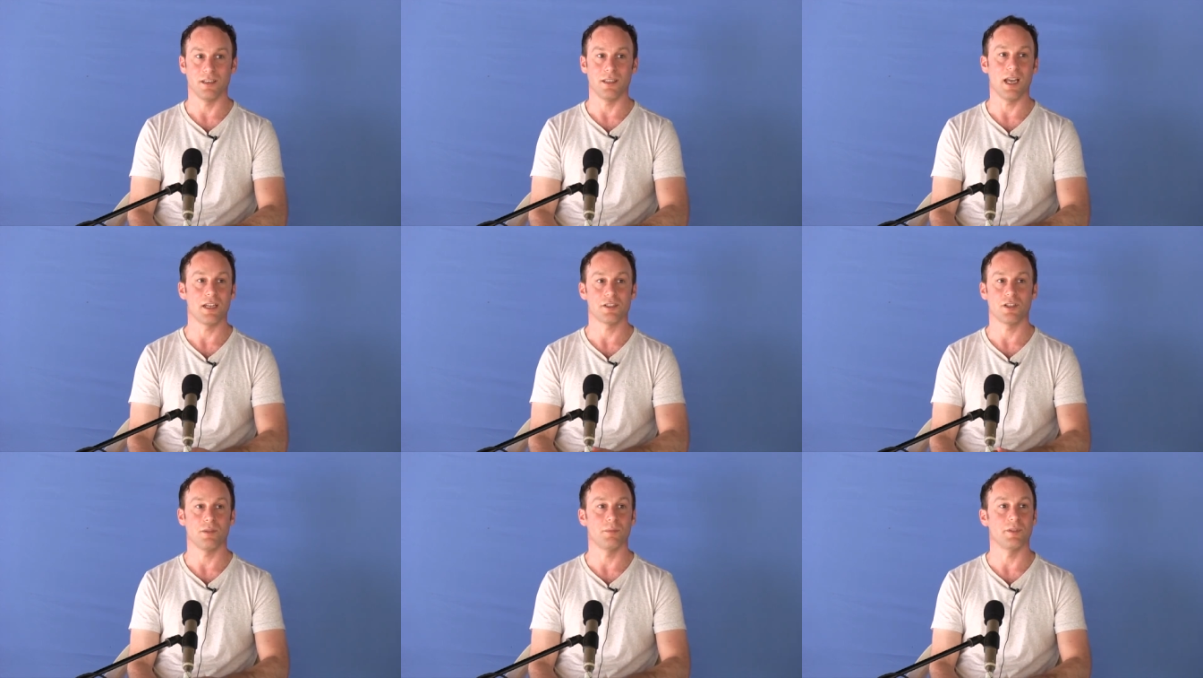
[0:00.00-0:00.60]

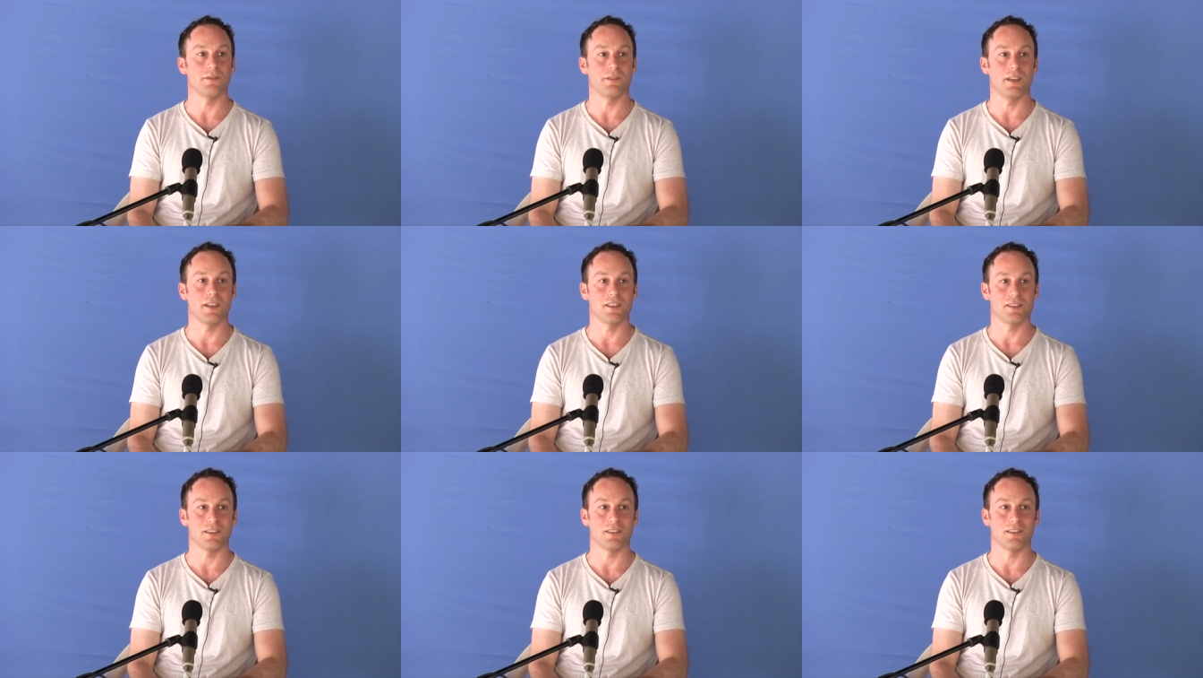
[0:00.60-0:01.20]
natural
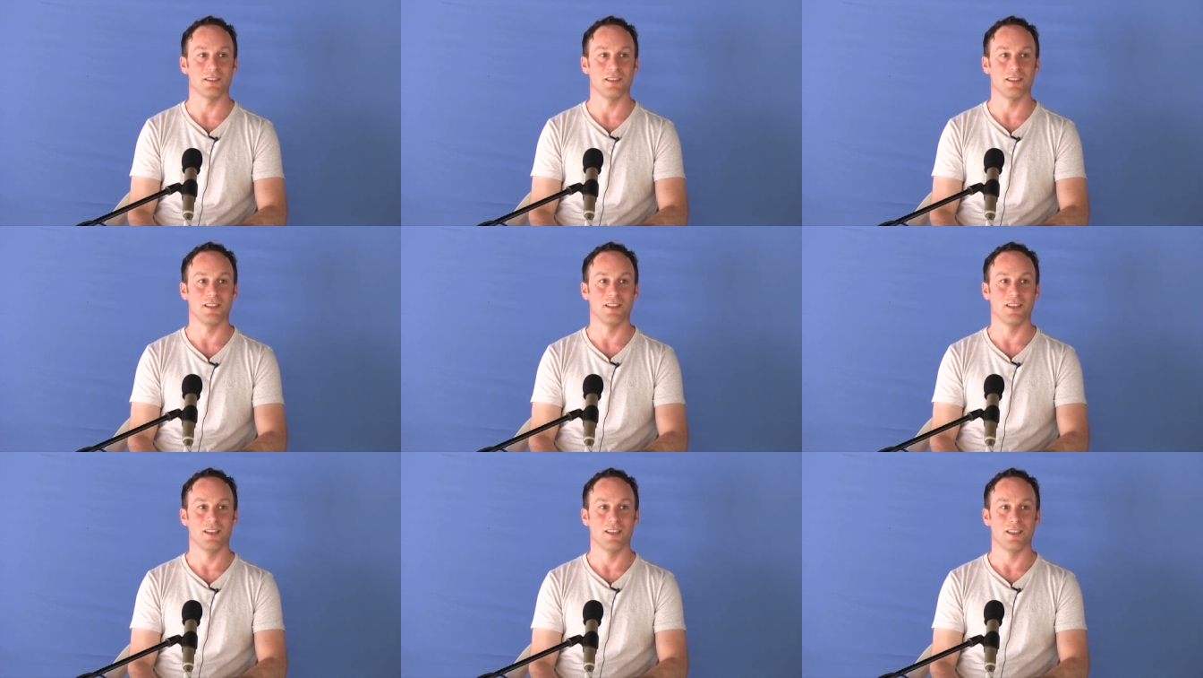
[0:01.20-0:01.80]
perfection.
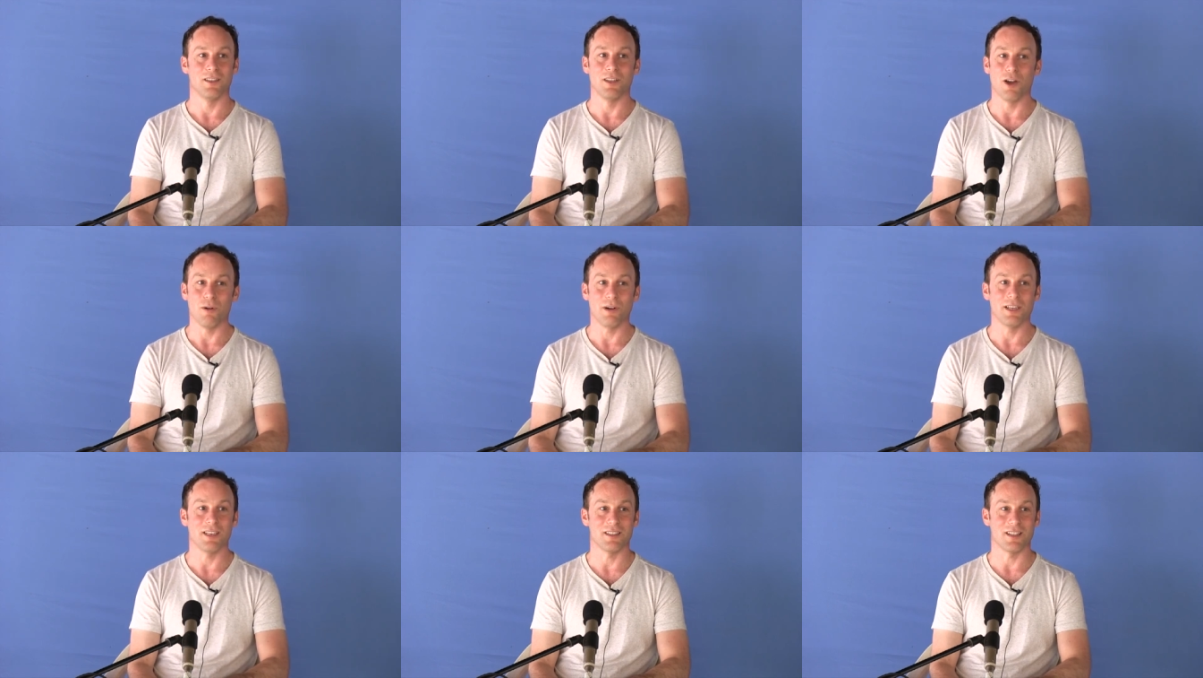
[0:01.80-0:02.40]
No
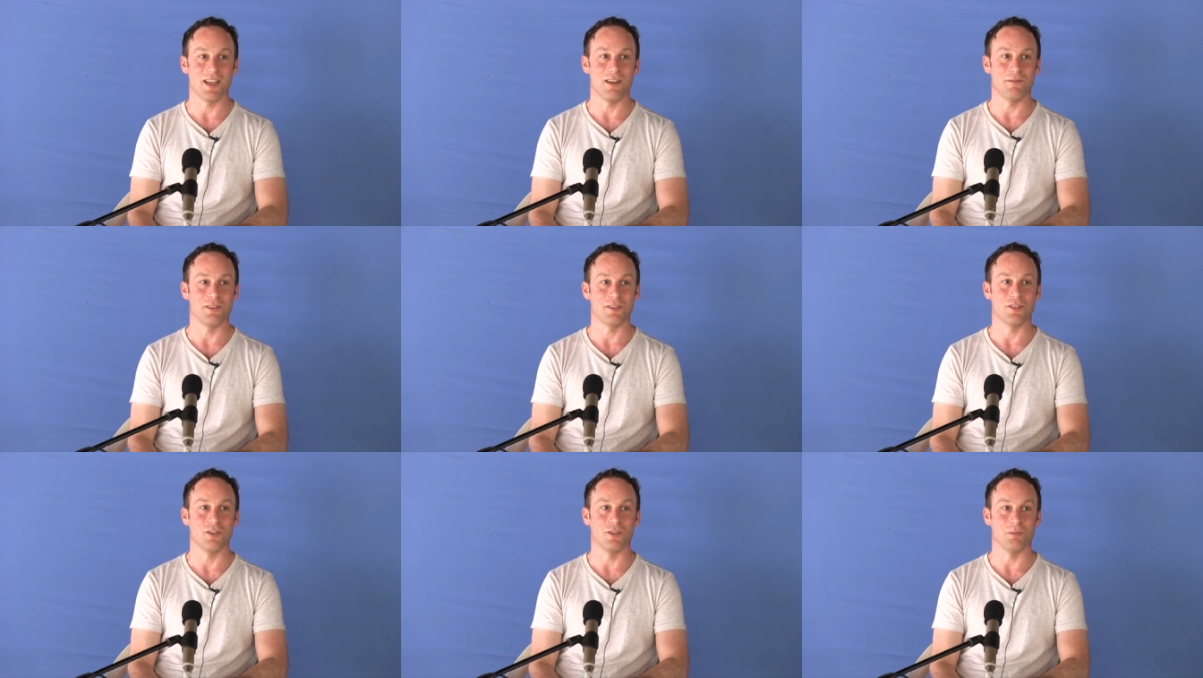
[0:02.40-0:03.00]
one has ever
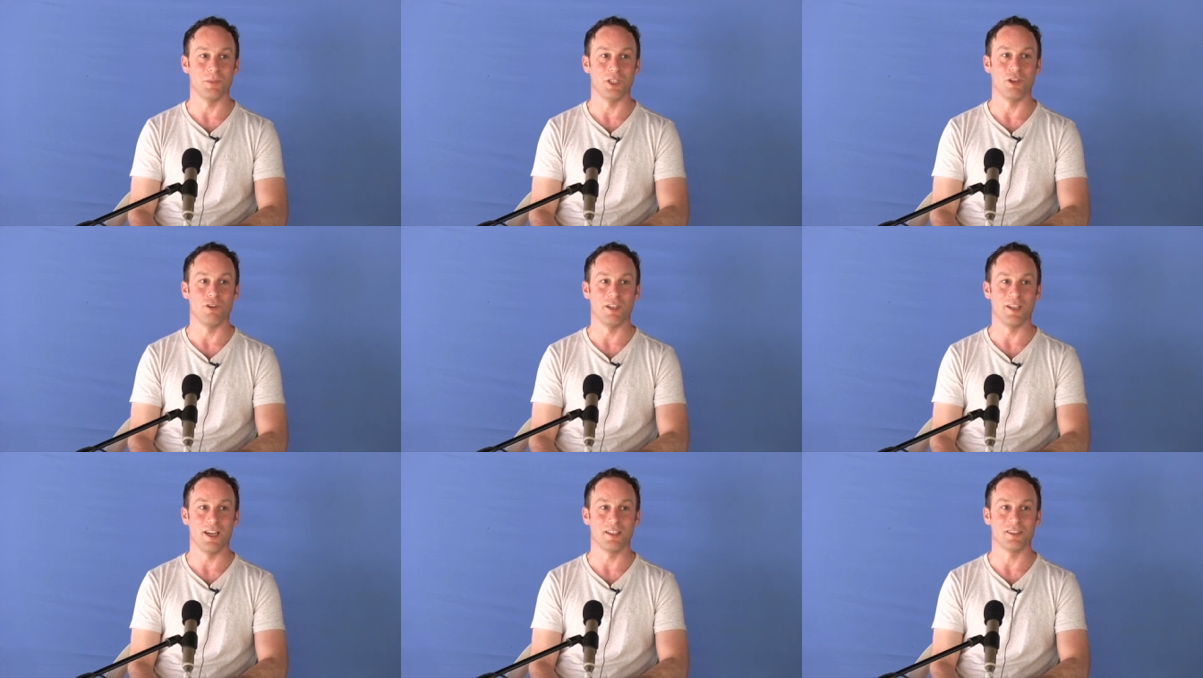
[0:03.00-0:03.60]
told me you
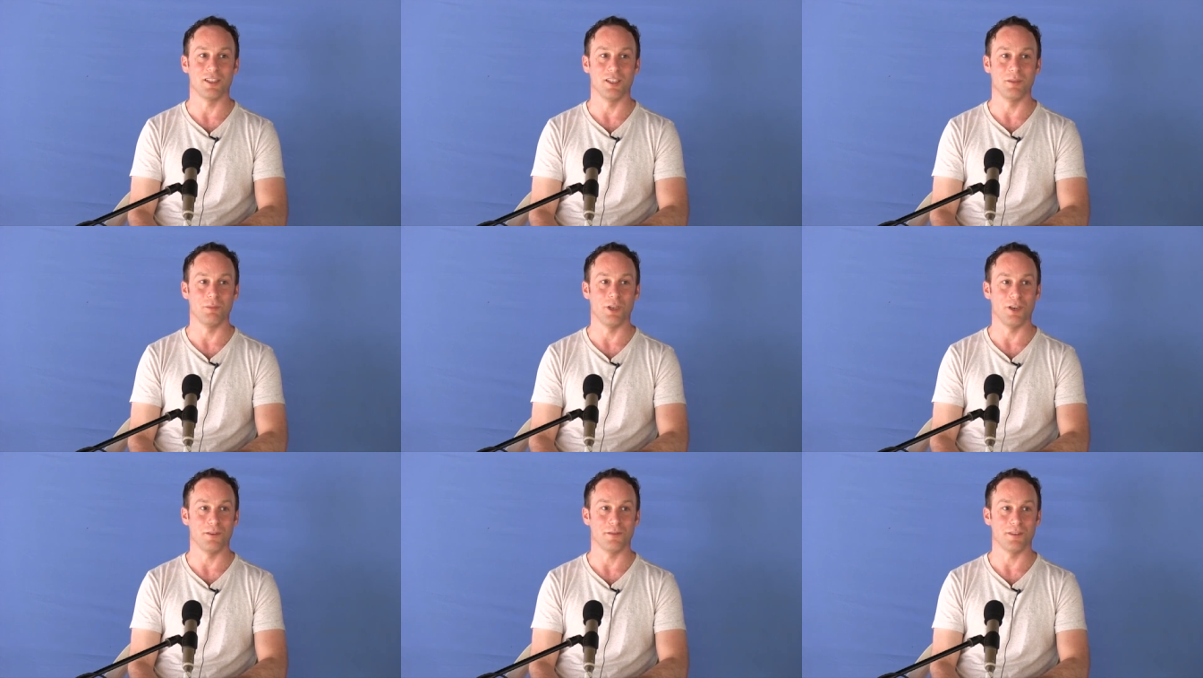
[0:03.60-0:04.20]
are naturally
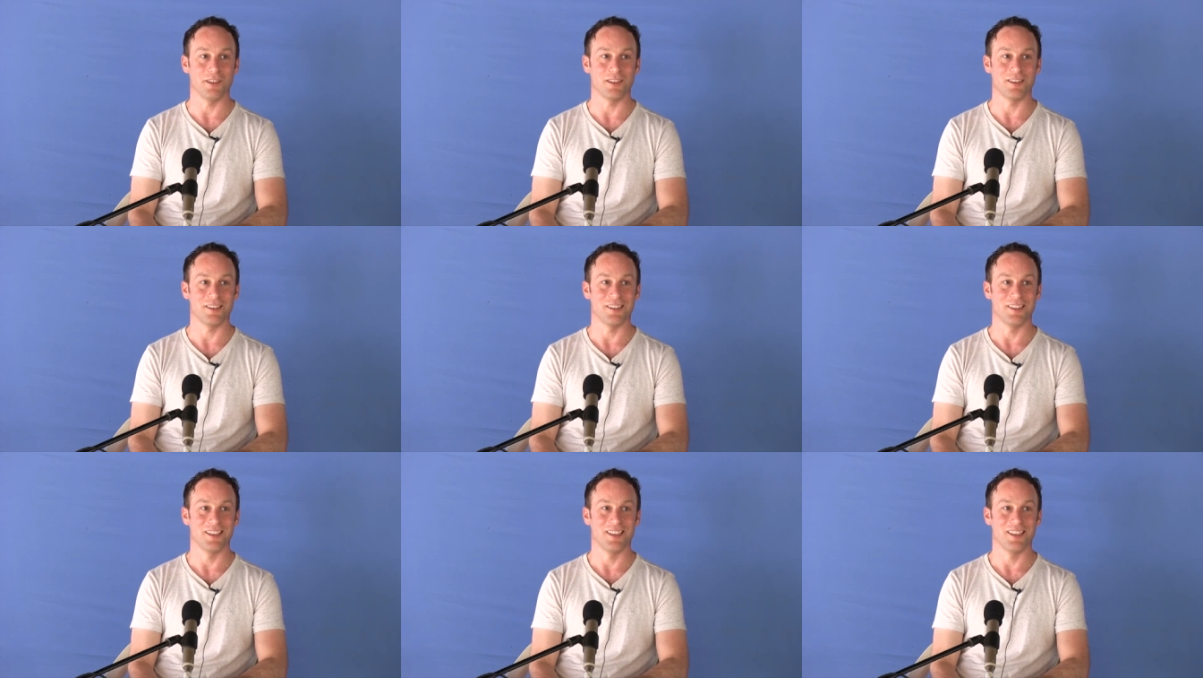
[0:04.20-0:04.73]
perfect.